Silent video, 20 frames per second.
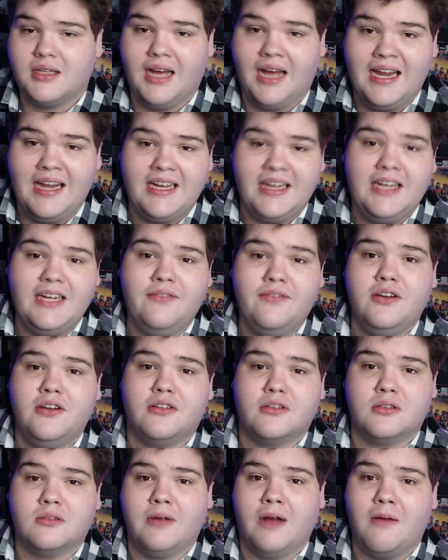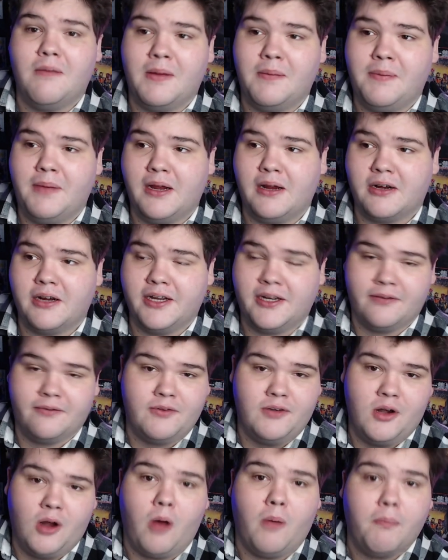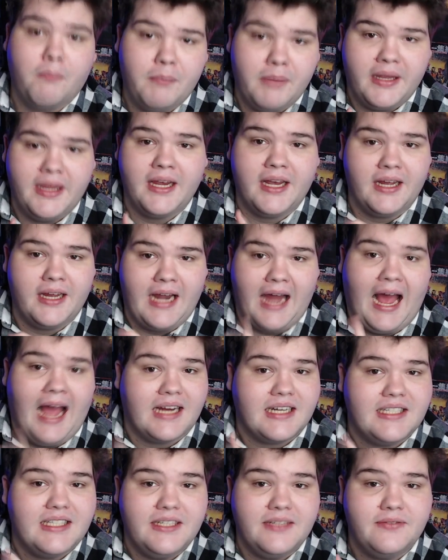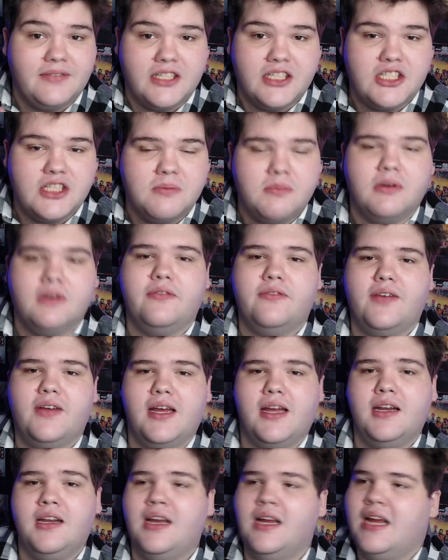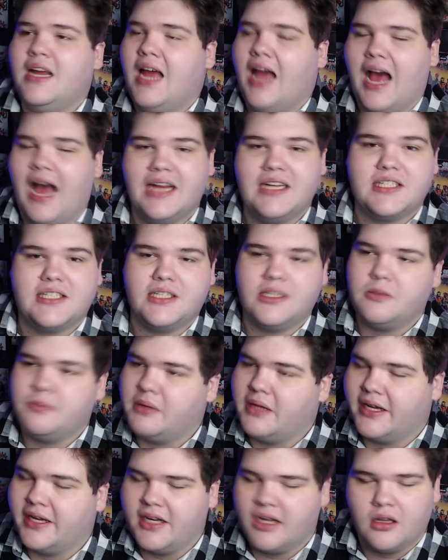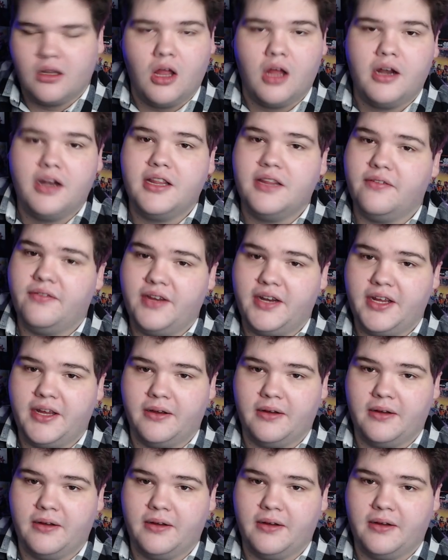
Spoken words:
and even throughout my period of not being an active Digimon fan, I still played a lot of the video